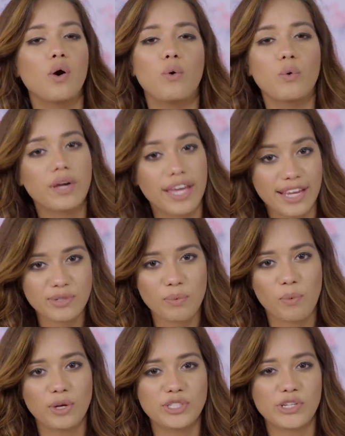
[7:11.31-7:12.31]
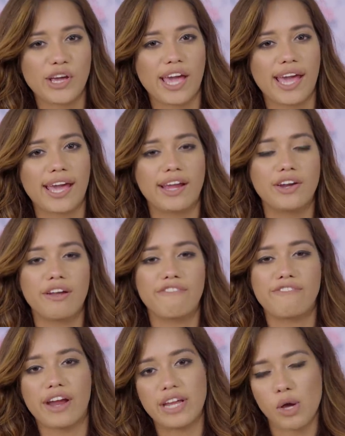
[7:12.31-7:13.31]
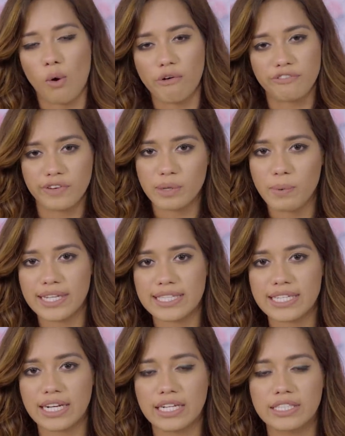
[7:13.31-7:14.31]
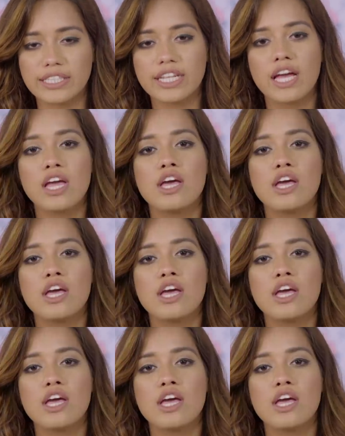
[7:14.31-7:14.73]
okay to wash your hair very often when it's colored.